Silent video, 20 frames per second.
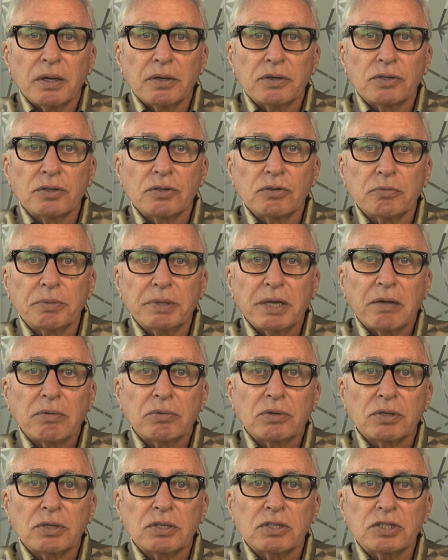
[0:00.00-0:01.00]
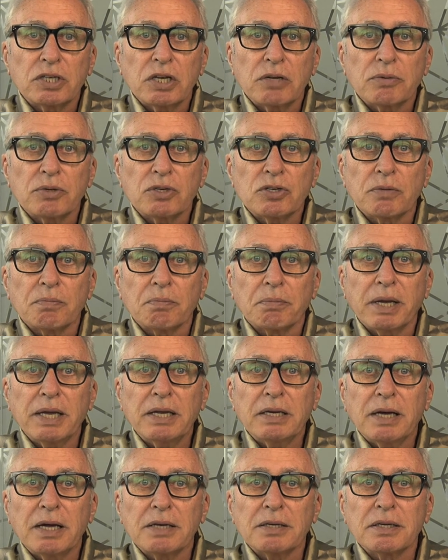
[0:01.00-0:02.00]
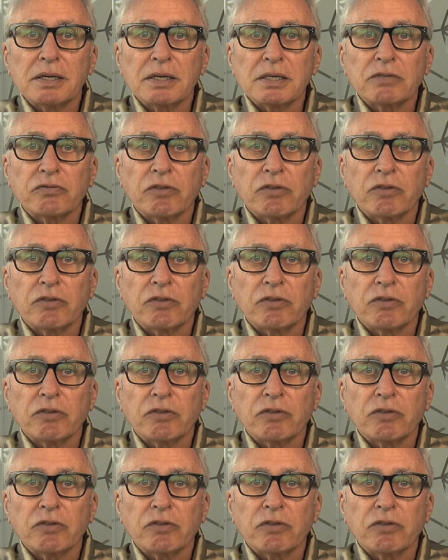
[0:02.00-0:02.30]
to be able to distinguish main ideas